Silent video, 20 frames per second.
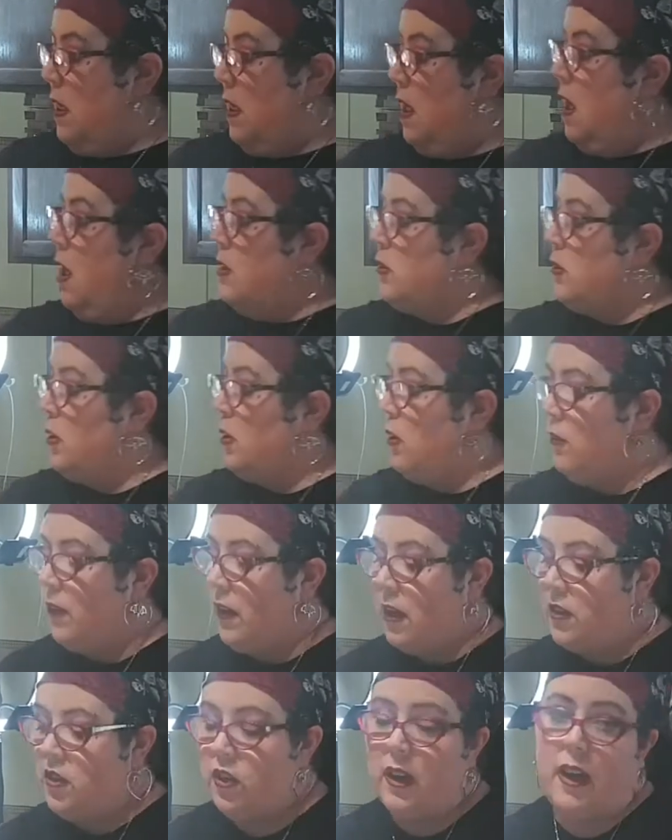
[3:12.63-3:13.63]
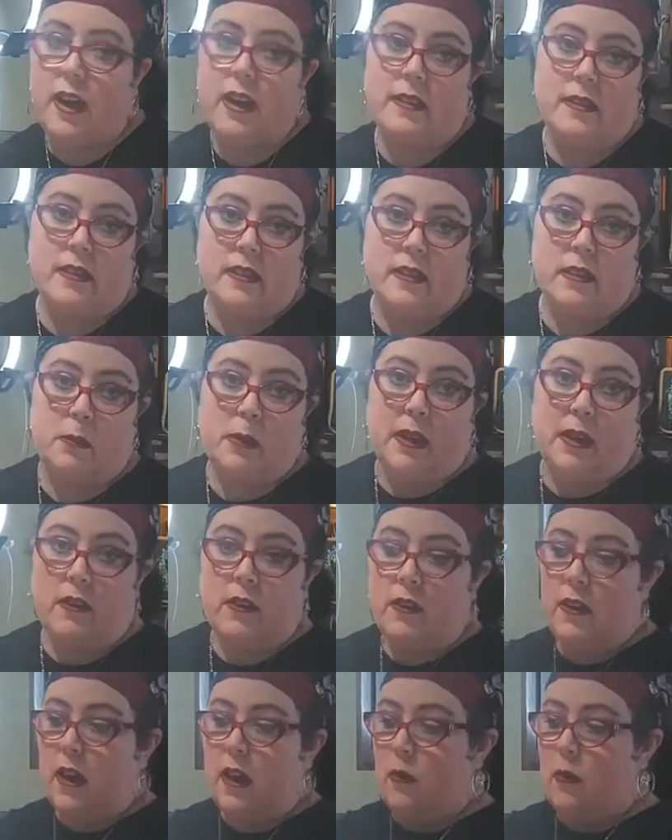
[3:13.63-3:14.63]
So you've got your eggs in the
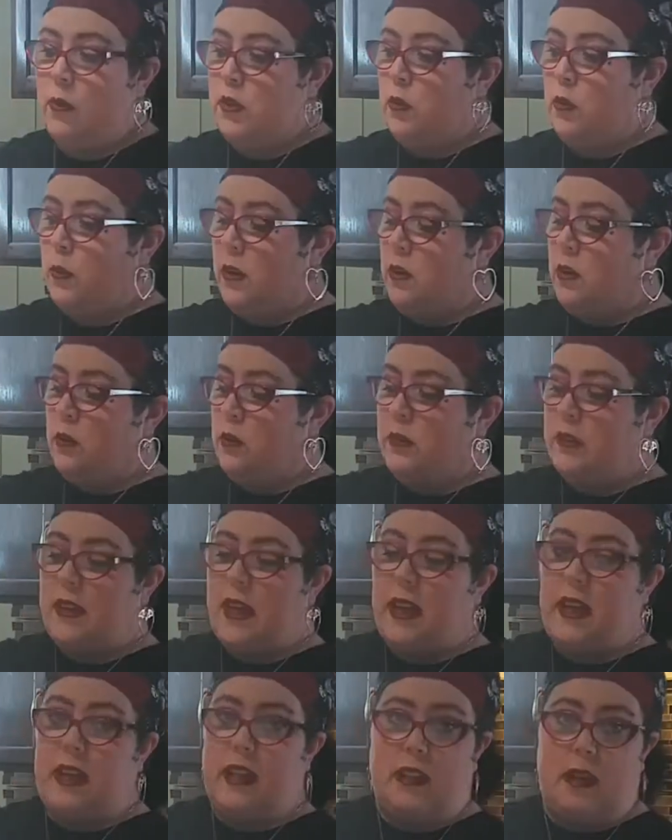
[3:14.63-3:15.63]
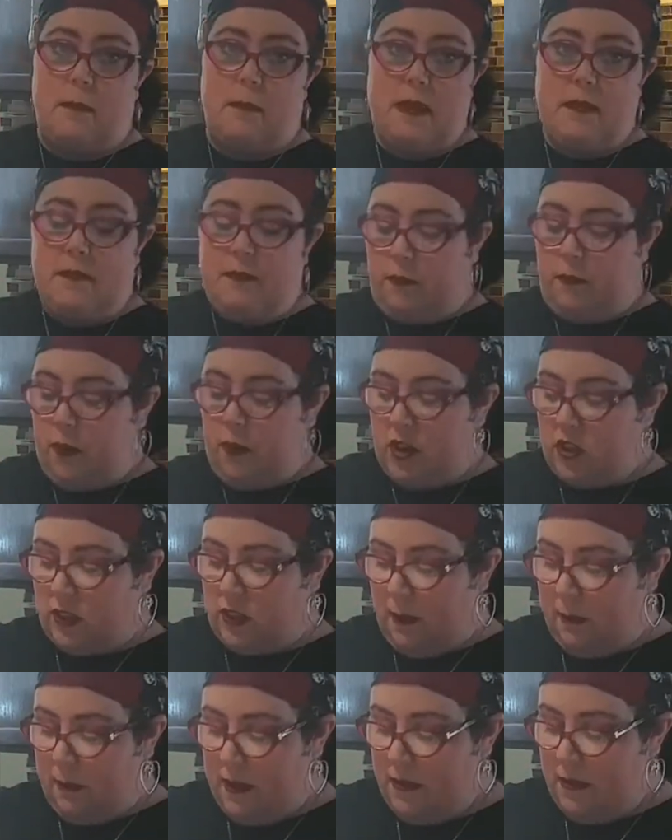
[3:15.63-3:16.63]
blender. Now what you want to do is take a lemon, fresh
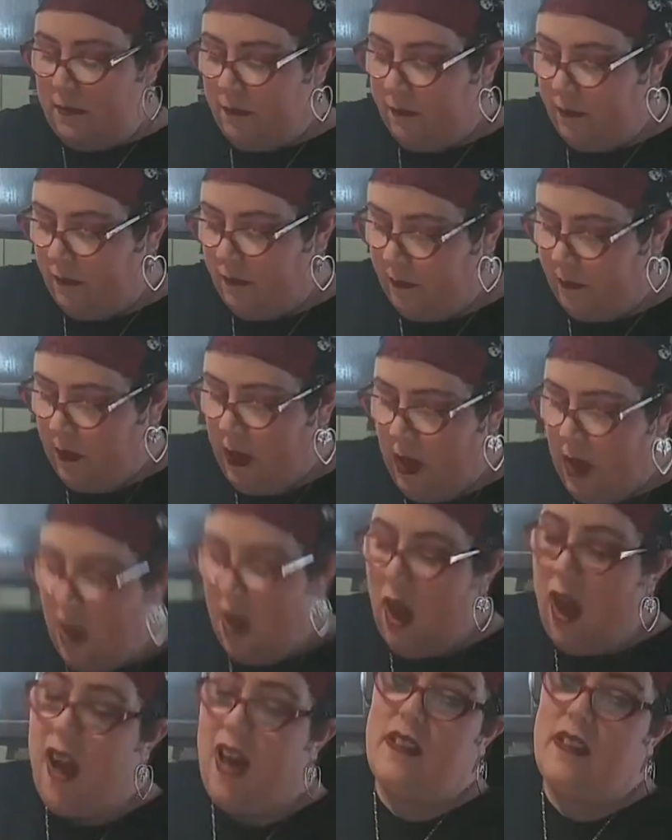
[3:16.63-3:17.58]
lemon. I